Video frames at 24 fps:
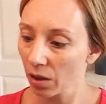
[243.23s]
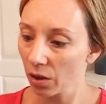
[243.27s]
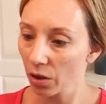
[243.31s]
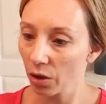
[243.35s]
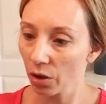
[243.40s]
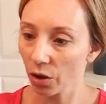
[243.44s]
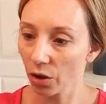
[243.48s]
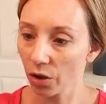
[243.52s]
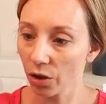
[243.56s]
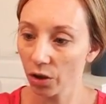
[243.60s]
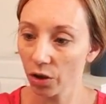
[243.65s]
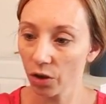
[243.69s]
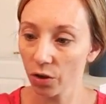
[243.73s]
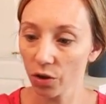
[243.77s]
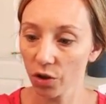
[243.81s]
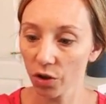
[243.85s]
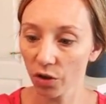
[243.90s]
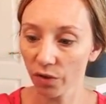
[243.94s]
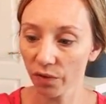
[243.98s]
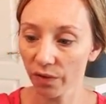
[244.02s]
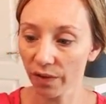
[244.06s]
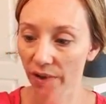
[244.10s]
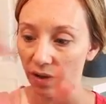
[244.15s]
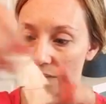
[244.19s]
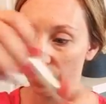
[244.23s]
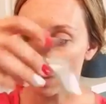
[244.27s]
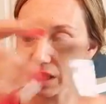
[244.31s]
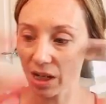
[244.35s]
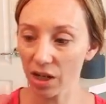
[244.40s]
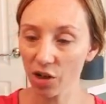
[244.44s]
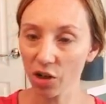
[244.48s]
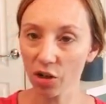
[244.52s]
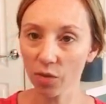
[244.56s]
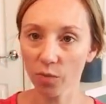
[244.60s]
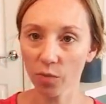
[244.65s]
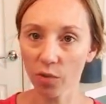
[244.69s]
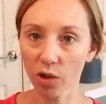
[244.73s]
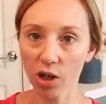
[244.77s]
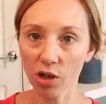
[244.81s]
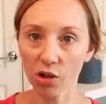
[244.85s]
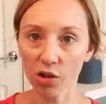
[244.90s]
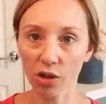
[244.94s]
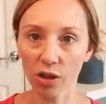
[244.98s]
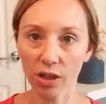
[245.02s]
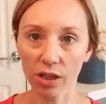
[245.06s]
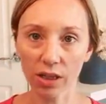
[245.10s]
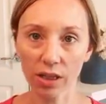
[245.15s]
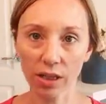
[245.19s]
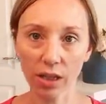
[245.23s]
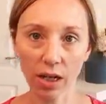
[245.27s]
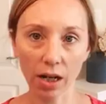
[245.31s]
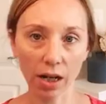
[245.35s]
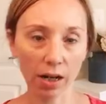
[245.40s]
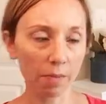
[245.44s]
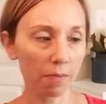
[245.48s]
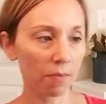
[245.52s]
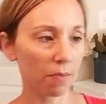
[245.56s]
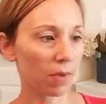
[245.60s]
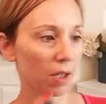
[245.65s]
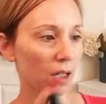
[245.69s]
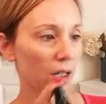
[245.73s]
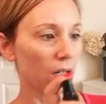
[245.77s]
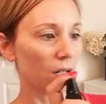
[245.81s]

You're going to use your foundation brush this time.